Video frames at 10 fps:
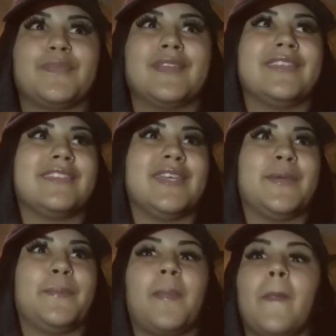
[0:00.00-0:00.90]
Let's
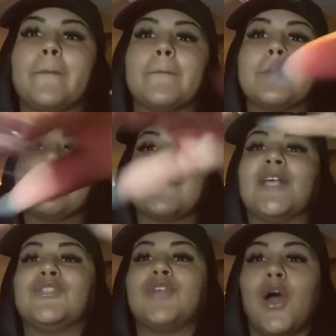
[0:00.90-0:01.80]
see.
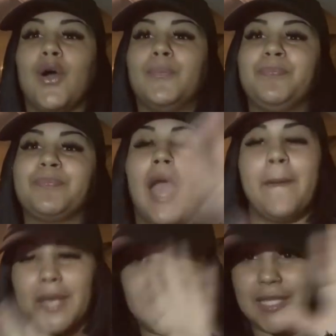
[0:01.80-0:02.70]
So I
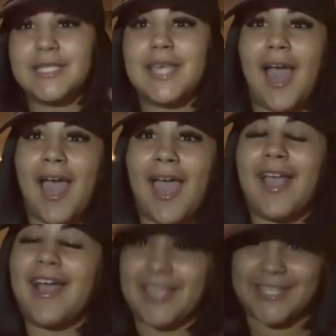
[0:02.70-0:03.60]
met this guy
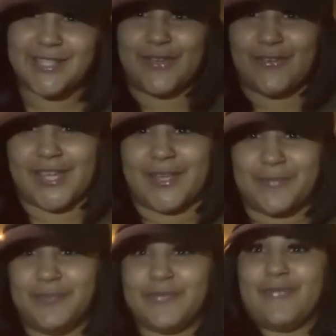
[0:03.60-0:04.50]
on
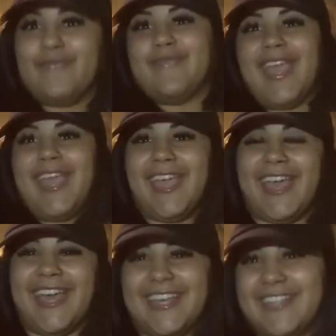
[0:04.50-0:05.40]
Instagram,
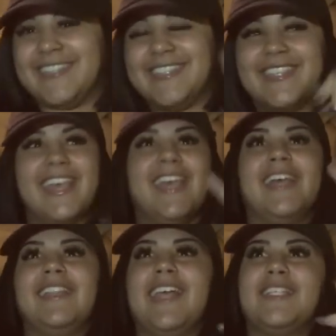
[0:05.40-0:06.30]
and
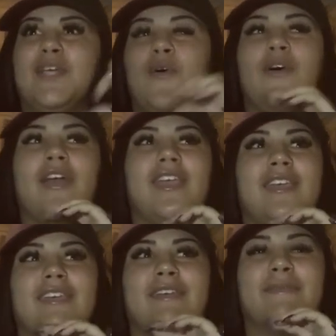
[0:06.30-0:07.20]
let's call
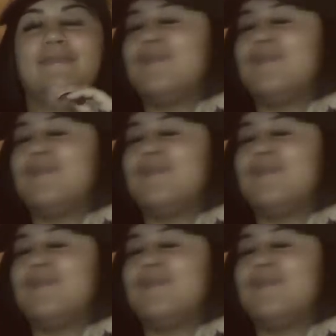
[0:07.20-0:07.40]
him,